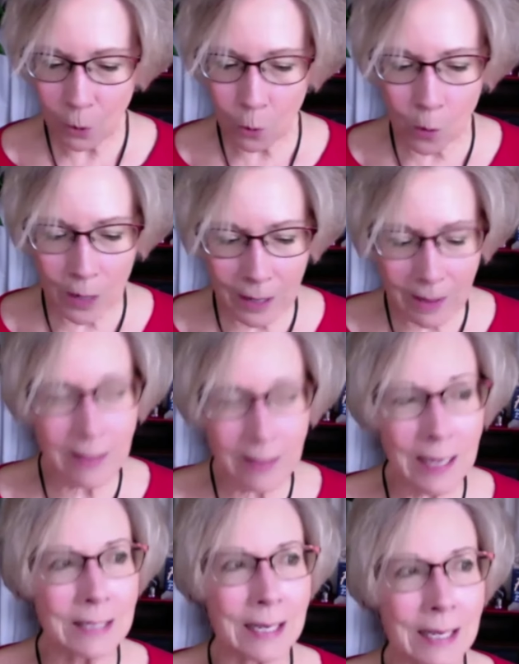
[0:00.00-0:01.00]
one of the
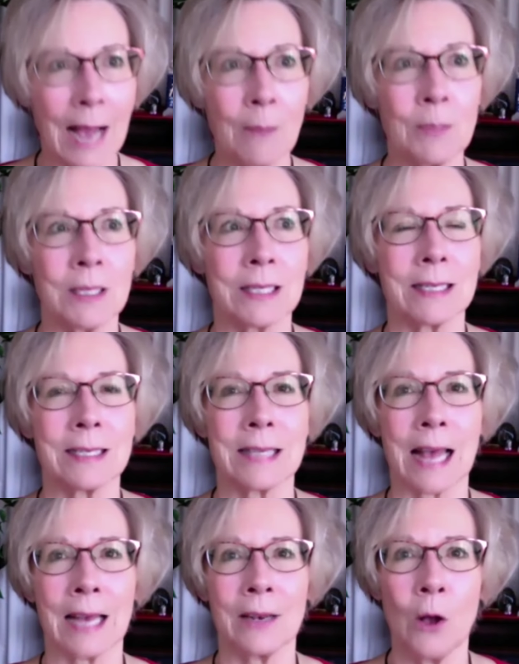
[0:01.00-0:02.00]
things that happens is
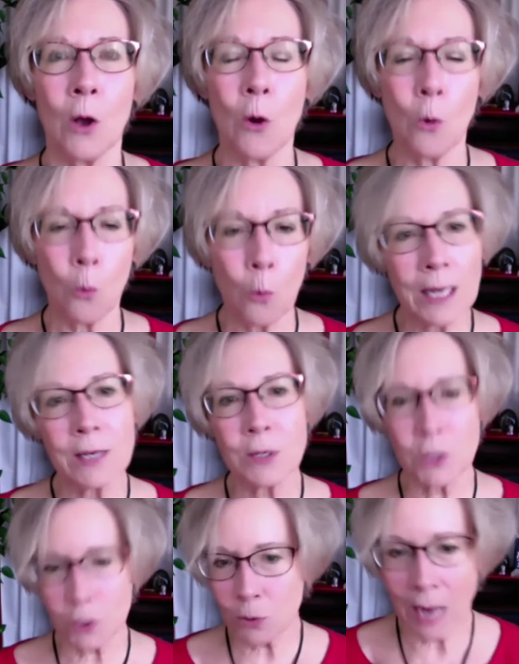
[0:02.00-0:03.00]
that we
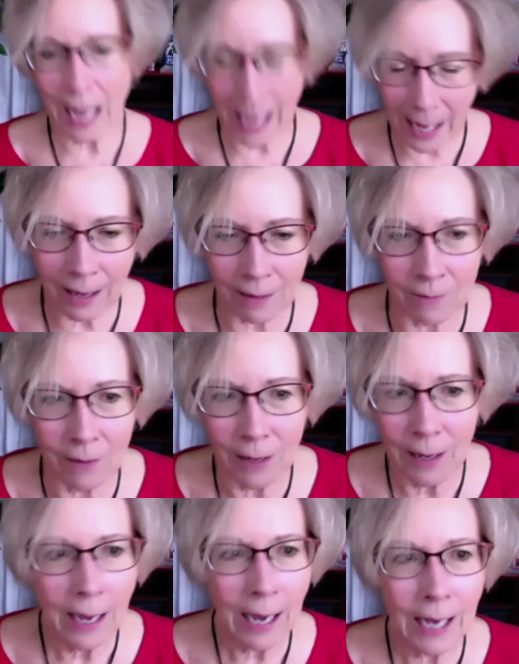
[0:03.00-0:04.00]
do have
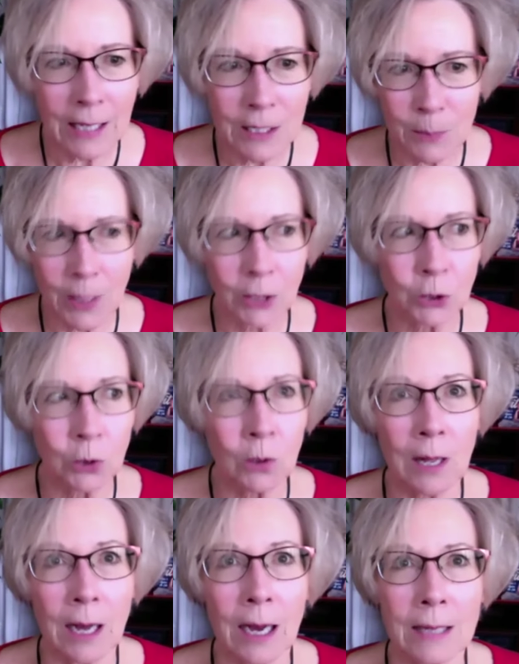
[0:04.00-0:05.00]
a
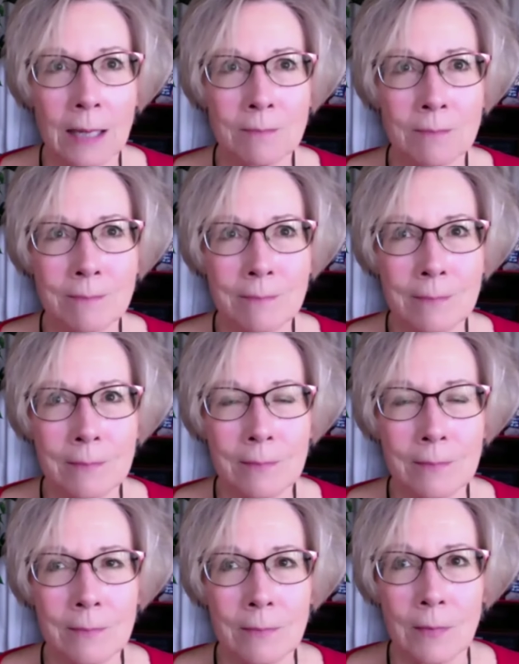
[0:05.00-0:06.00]
special,
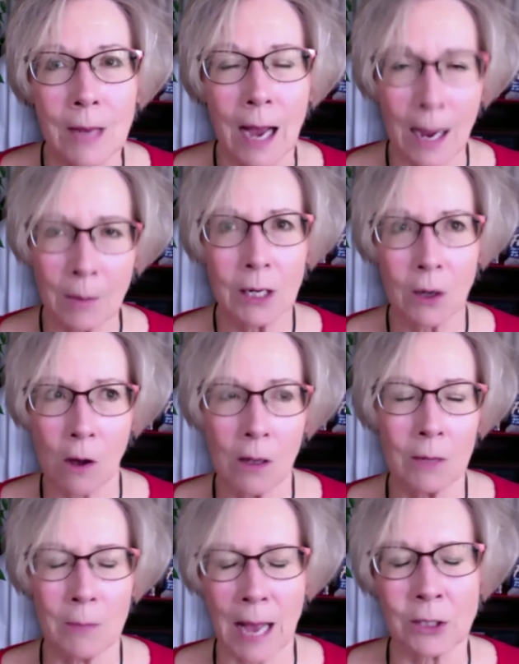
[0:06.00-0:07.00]
I'm going to call
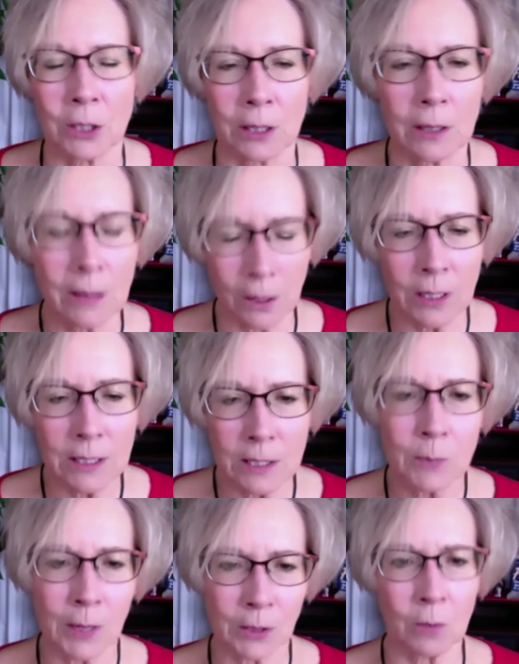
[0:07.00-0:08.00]
it magic. There is a
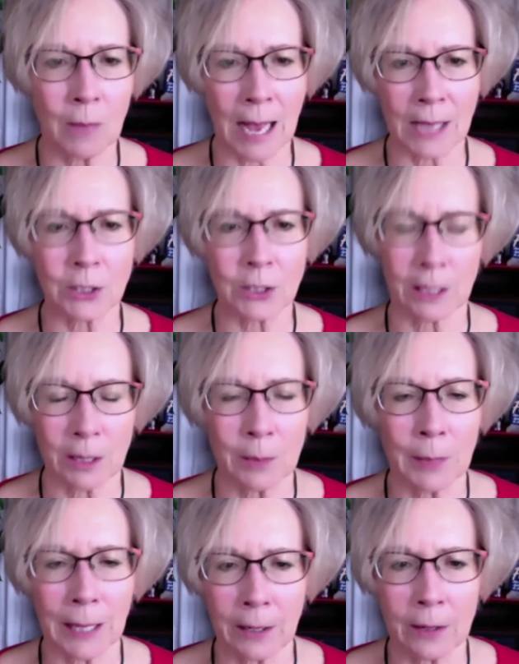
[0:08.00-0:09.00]
special magic at the
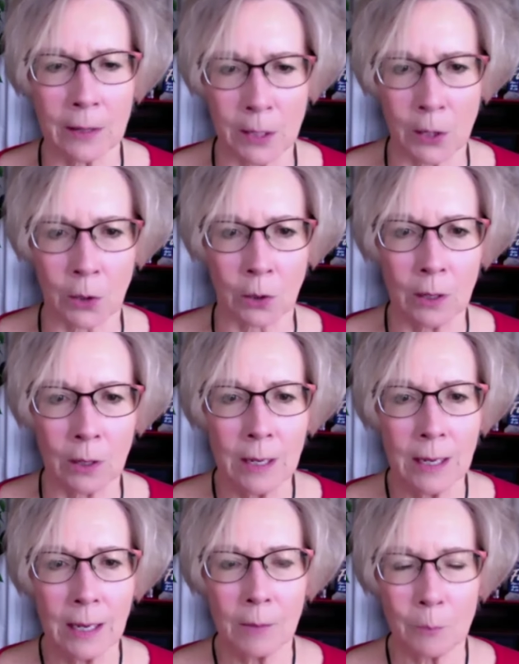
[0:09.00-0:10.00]
beginning of the year
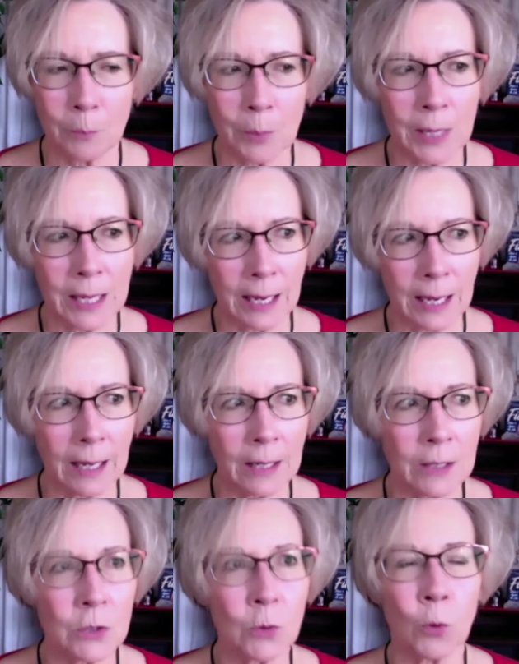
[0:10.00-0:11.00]

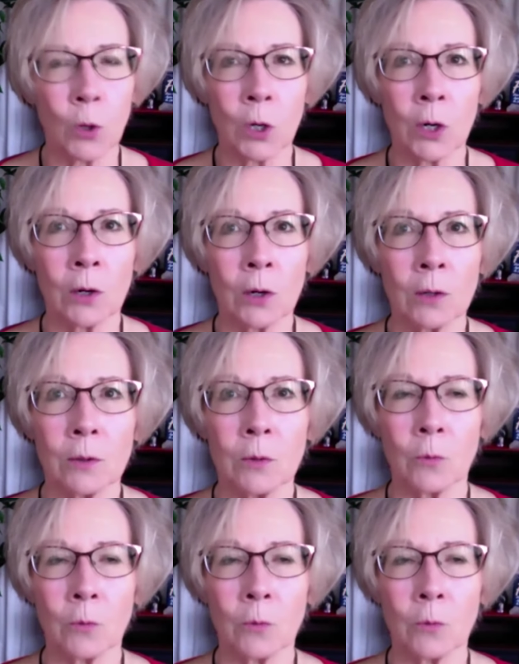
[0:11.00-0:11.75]
because we're